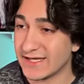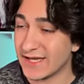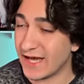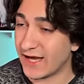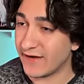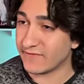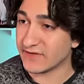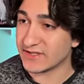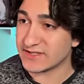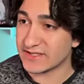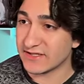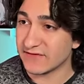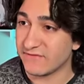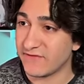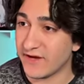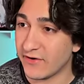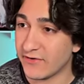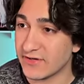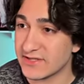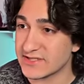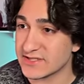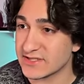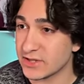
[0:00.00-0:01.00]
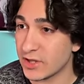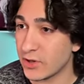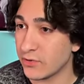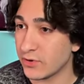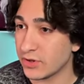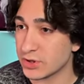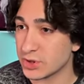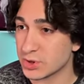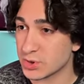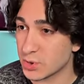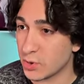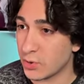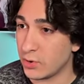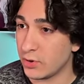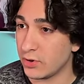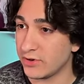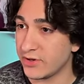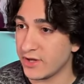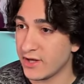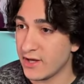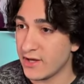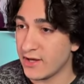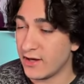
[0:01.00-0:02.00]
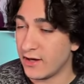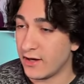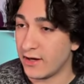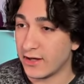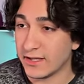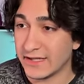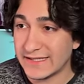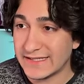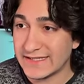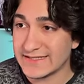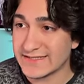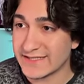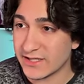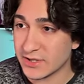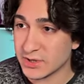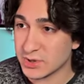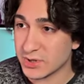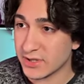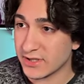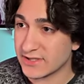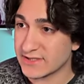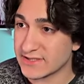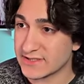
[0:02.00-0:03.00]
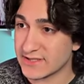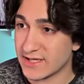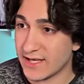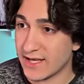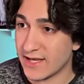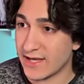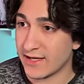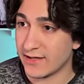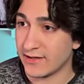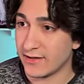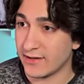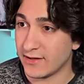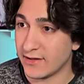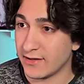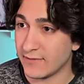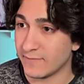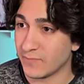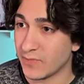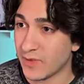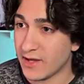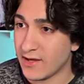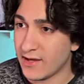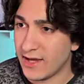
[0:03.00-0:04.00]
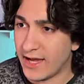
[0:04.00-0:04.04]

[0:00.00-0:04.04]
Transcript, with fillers: obviously very slow controlled uh, eccentrics and um,